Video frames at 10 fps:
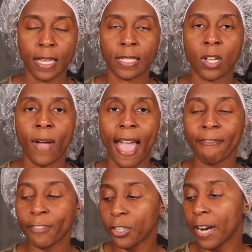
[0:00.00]
So
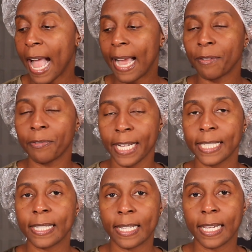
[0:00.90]
after I
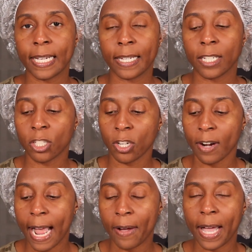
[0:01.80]
rinsed the conditioner
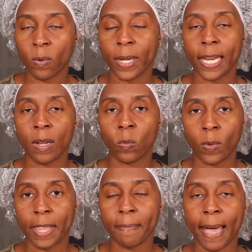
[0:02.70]
out, I went in
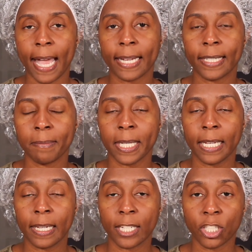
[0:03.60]
with my deep
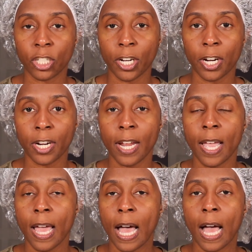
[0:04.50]
conditioner
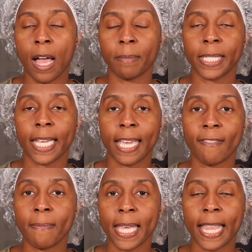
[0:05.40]
to
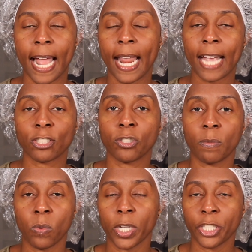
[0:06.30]
give me that extra
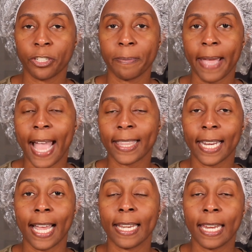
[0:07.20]
moisture back
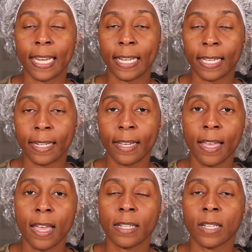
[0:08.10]
that I needed.
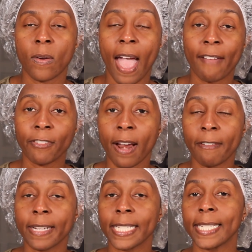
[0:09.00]
So after I
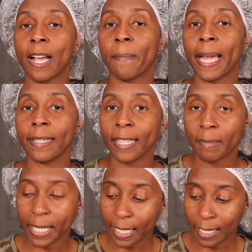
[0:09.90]
rinsed out my
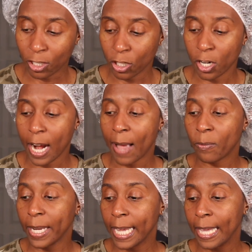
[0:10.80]
deep conditioner, I
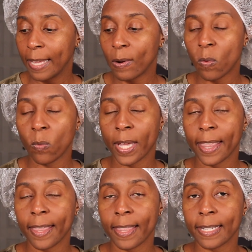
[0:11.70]
went in
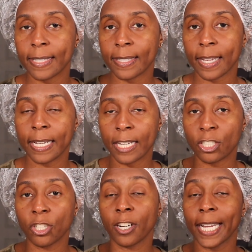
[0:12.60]
with this
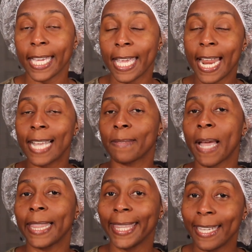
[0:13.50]
conditioner again as
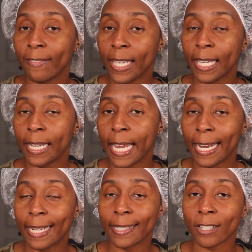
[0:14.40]
my leave-in,
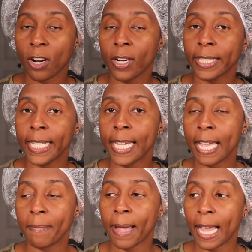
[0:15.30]
and it is currently
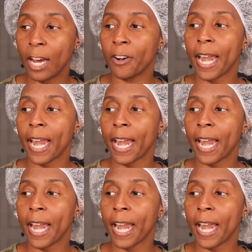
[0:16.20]
in my hair